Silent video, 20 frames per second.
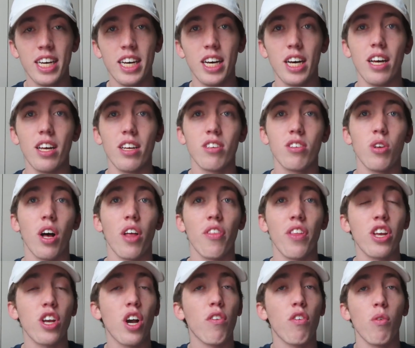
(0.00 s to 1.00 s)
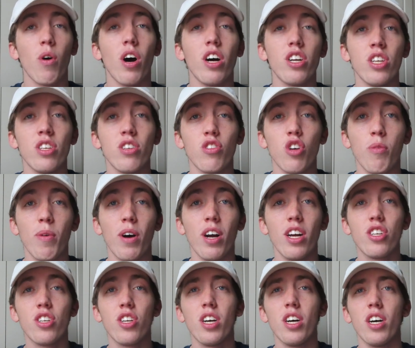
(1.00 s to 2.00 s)
So I thank y'all for watching so
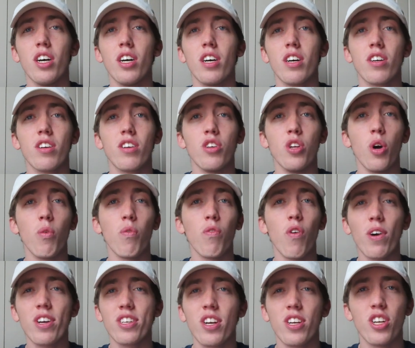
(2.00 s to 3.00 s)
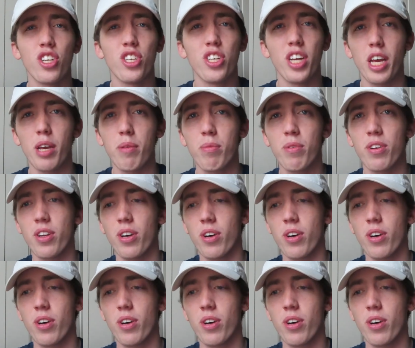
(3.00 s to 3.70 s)
much. Focus on your shape.